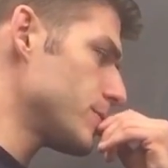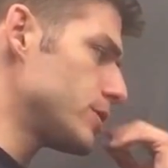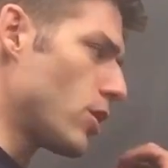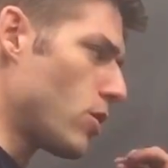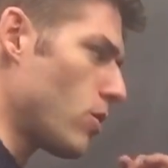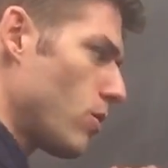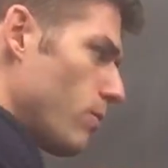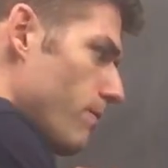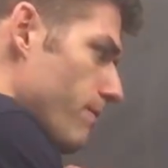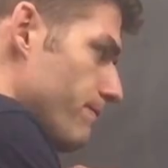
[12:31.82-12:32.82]

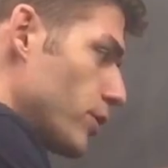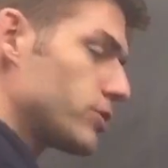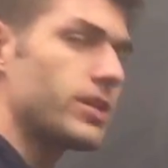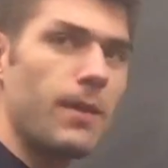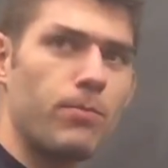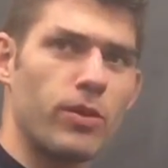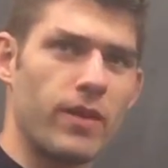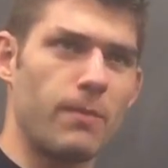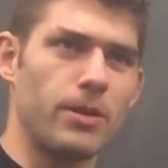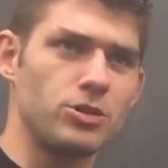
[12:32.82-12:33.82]
So first step, when you've
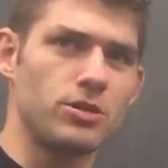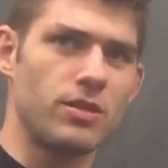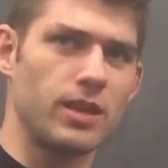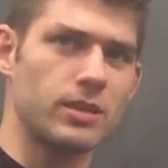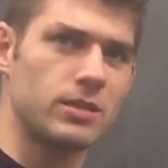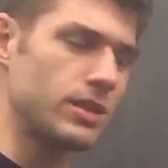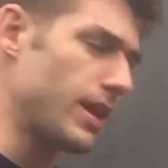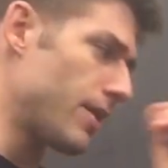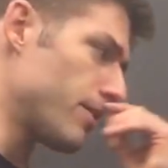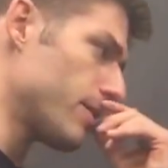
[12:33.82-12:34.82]
got a bunch of things
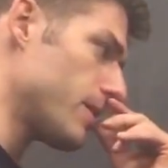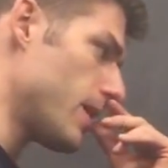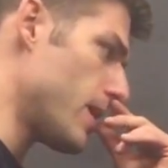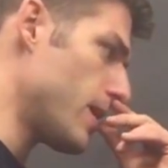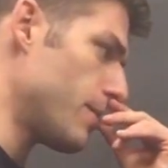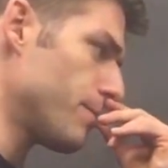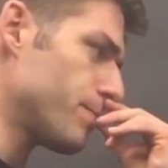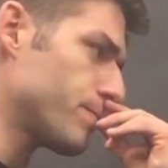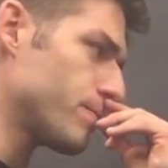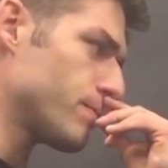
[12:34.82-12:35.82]
together,
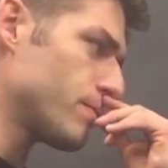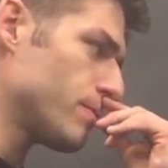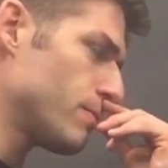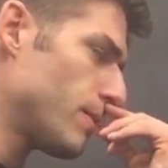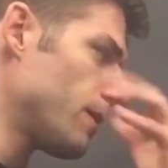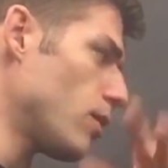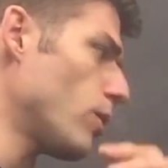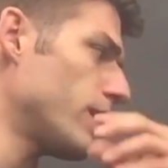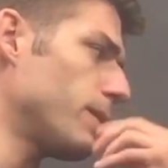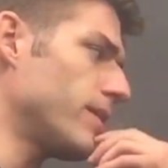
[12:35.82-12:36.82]
I'll
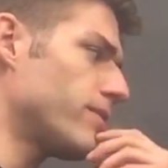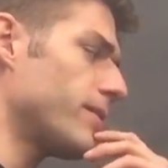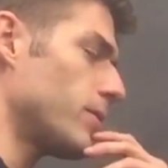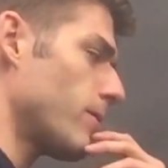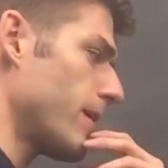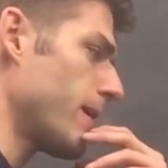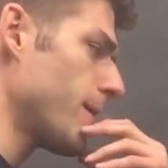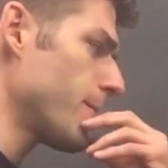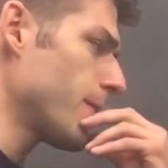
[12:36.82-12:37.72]
wait a minute if I were to write it.